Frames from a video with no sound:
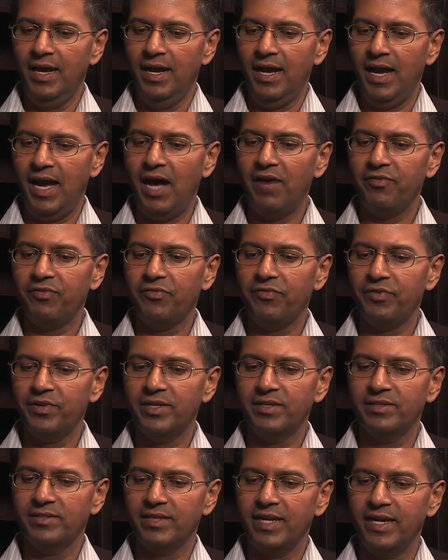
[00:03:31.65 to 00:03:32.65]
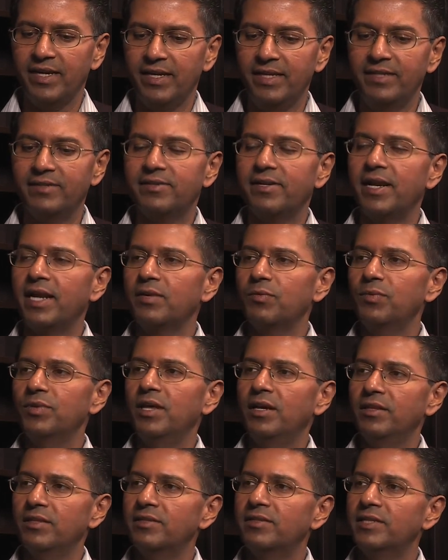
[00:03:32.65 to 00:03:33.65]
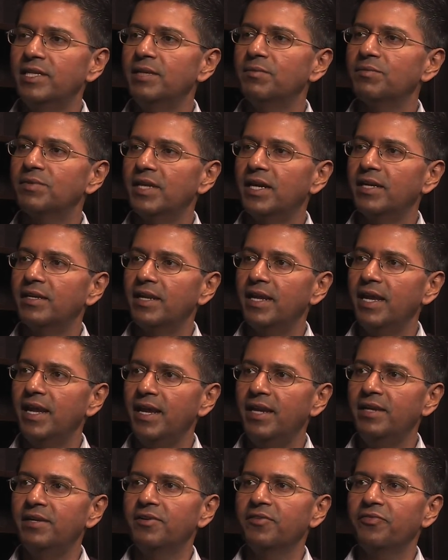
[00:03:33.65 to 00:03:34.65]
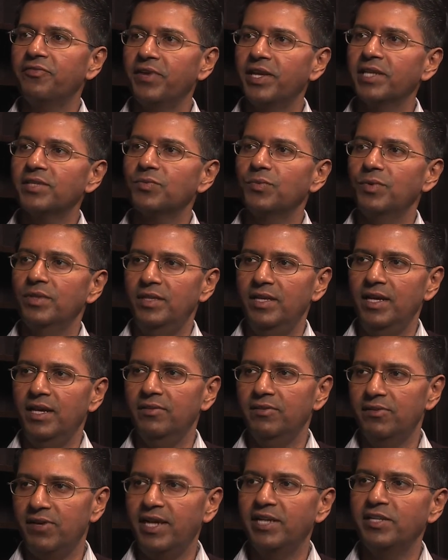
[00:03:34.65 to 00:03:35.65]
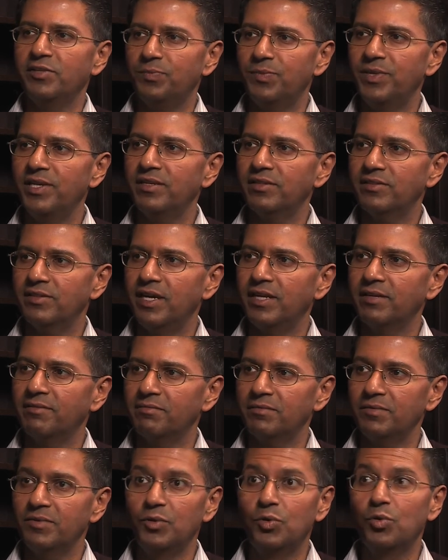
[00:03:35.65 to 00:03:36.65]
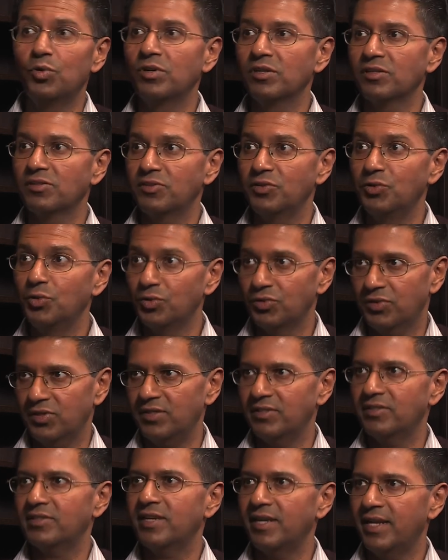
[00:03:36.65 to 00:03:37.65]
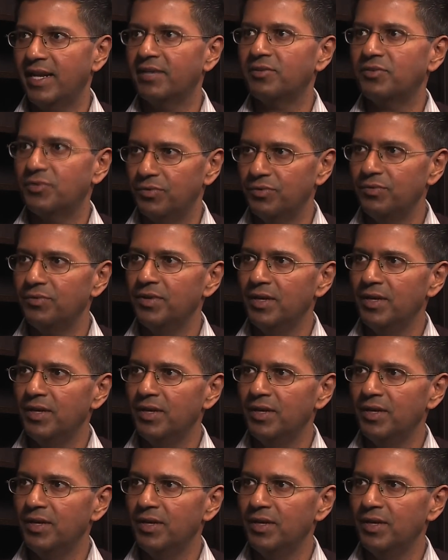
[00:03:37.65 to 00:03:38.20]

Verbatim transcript: half of it is I interact with other teams that interface with the other ISPs that Google's users connect to.